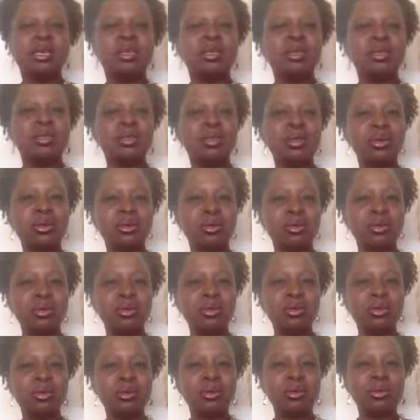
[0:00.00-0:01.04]

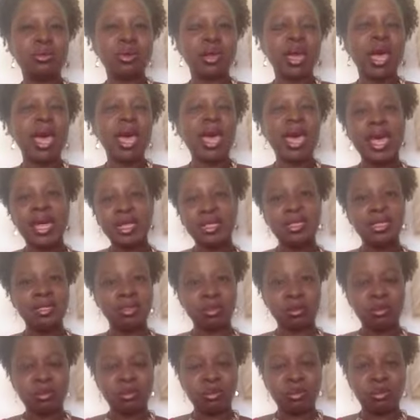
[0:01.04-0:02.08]
So I had
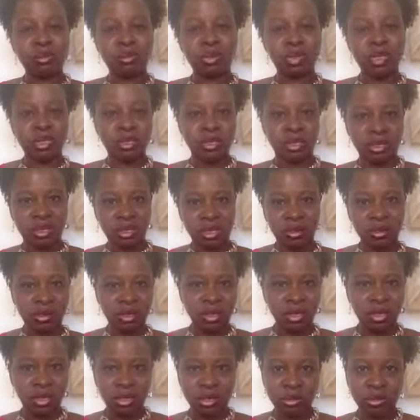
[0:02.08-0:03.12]
some business that I
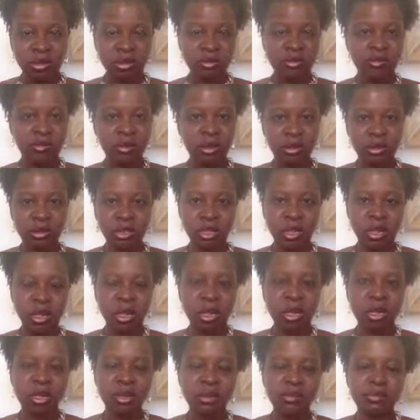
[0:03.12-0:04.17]
wanted to refer to
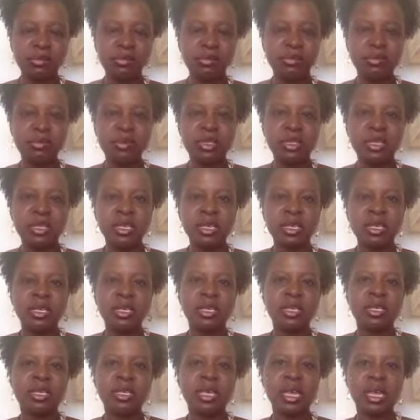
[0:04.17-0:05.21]
her.
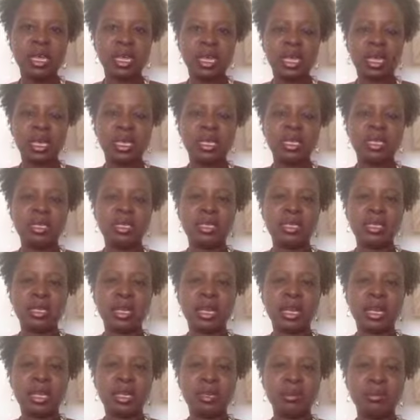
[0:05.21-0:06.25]
And
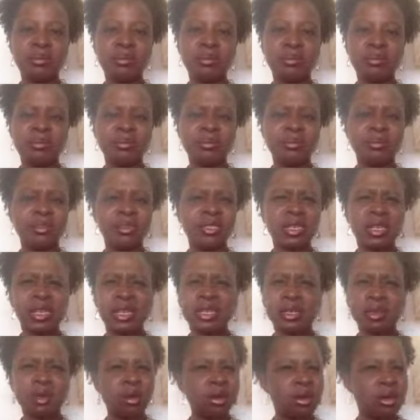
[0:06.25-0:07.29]
I
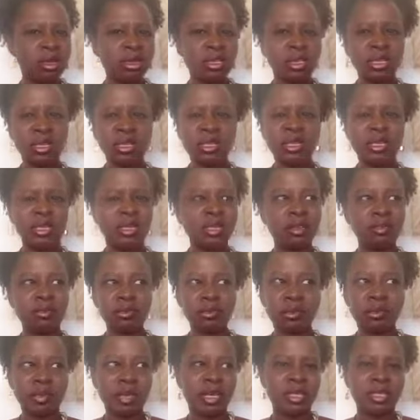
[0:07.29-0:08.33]
called her and I left
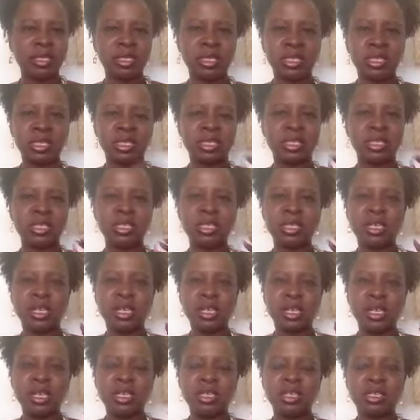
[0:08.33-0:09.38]
her a message, and
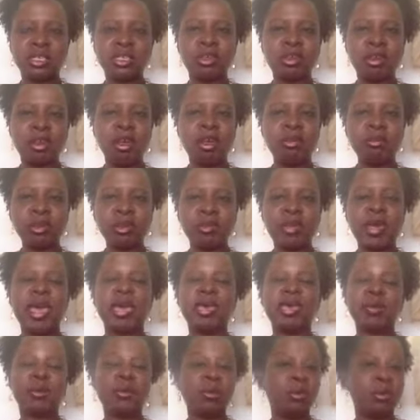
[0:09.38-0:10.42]
she called me back, and we